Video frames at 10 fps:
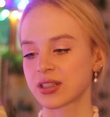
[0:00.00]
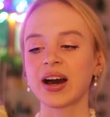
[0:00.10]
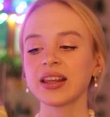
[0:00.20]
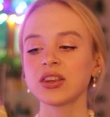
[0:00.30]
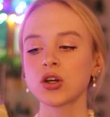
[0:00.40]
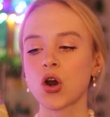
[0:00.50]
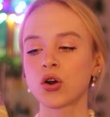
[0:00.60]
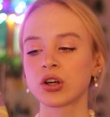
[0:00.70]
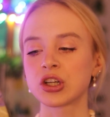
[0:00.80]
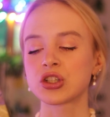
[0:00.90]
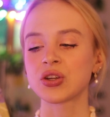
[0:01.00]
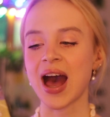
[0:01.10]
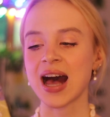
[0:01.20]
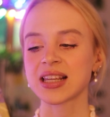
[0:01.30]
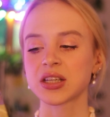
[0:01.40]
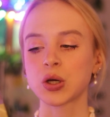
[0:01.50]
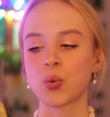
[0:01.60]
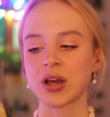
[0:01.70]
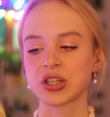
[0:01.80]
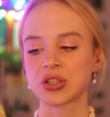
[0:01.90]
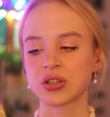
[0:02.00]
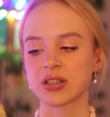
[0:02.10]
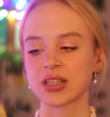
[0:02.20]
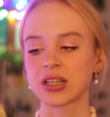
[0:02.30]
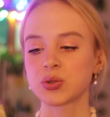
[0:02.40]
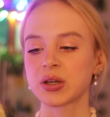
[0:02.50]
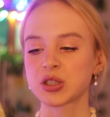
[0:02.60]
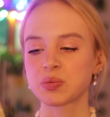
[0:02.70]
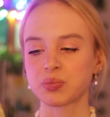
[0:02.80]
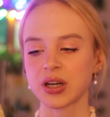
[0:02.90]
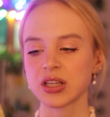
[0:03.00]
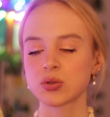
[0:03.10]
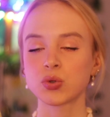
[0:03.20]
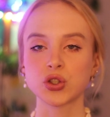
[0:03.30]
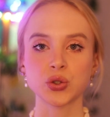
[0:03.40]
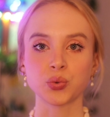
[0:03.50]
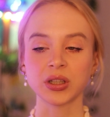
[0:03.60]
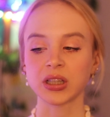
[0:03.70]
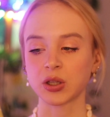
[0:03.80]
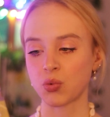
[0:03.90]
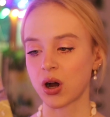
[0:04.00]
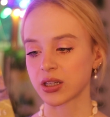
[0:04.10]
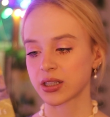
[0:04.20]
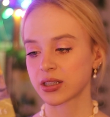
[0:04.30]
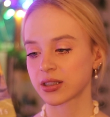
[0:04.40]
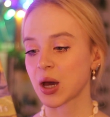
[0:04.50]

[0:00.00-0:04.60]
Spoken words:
Find the courage to ask questions and to express what you really want.